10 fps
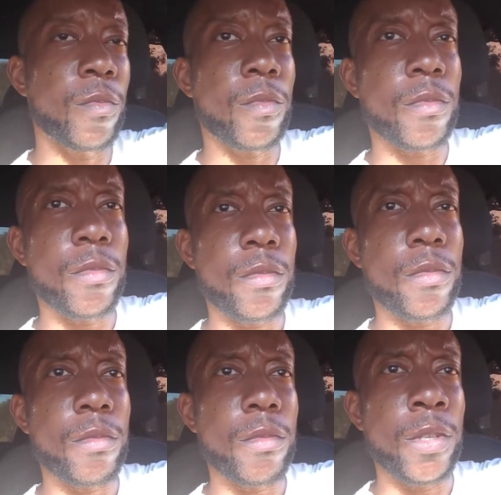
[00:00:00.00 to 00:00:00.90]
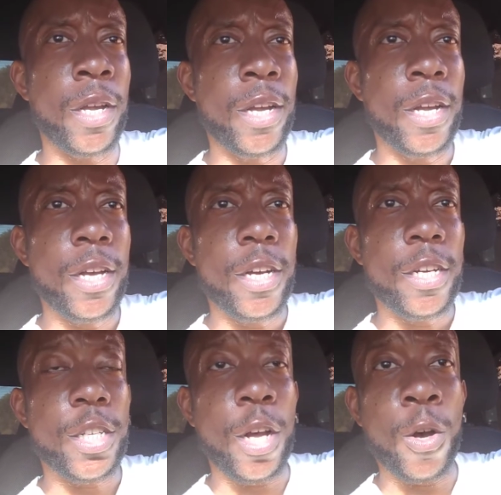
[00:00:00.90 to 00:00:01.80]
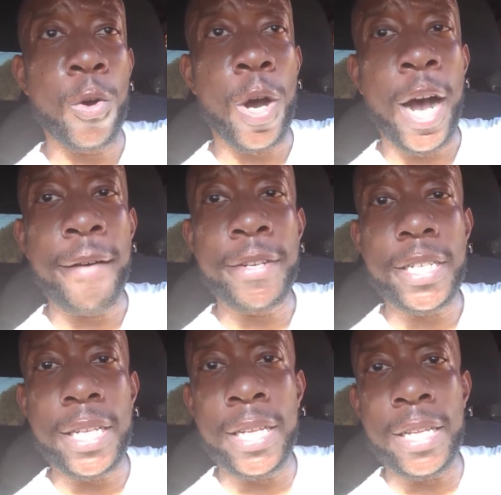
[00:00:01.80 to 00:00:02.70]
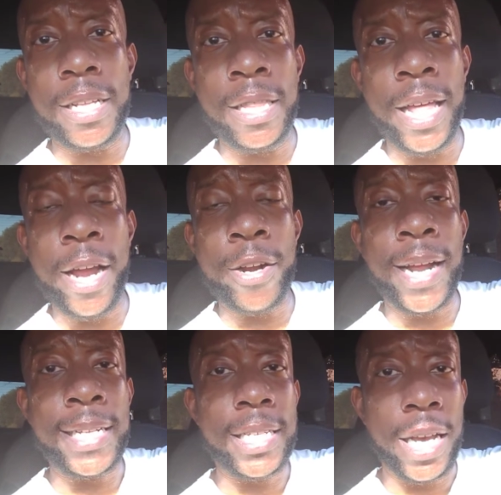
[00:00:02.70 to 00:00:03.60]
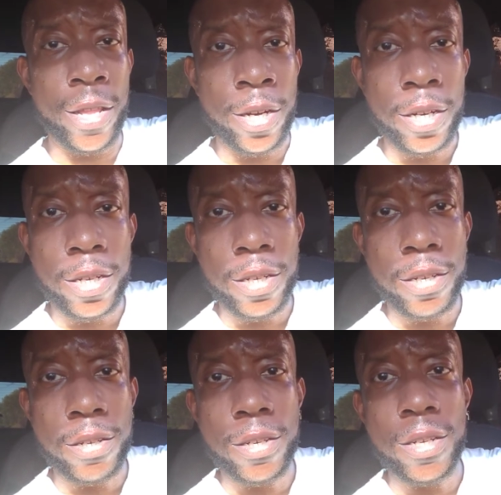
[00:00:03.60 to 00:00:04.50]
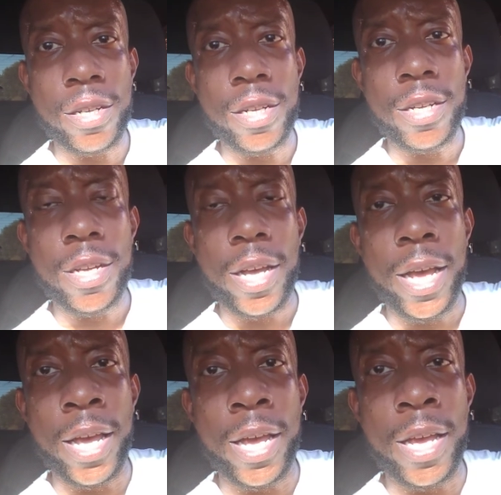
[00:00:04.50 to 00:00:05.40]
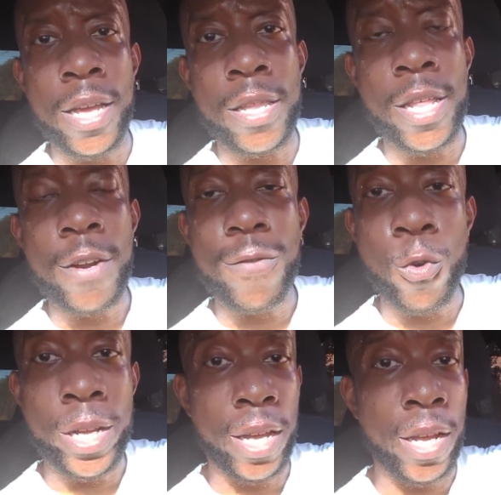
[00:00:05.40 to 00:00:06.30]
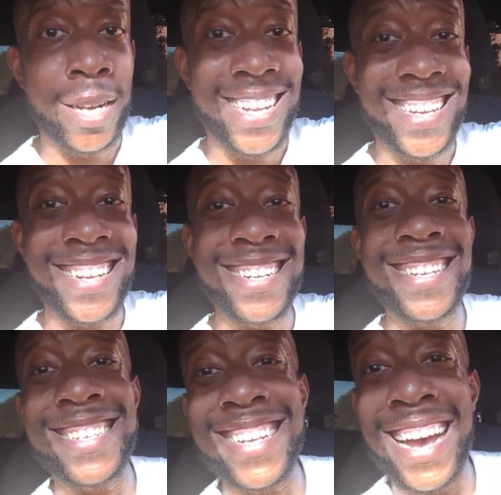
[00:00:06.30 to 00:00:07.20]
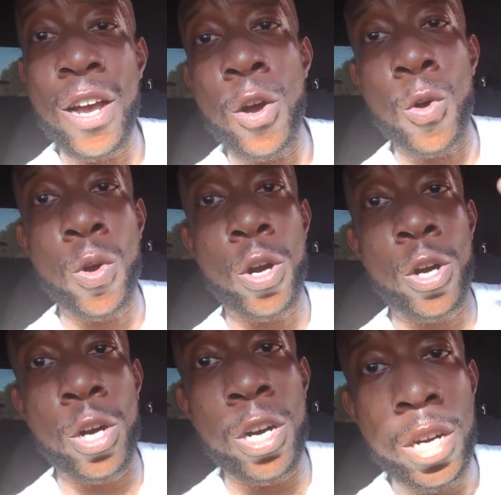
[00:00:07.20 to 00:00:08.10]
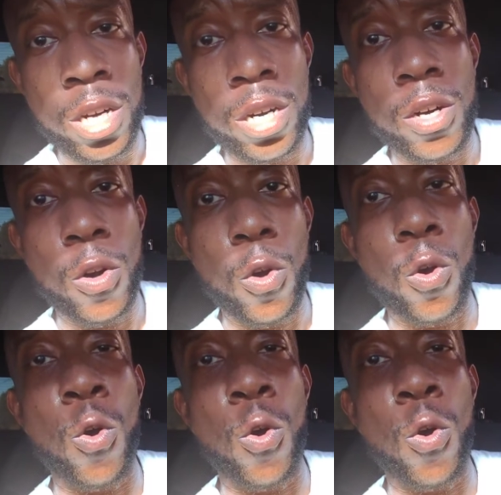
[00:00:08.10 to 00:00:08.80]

So obviously they are not together. And therefore, again, he does not owe her or the other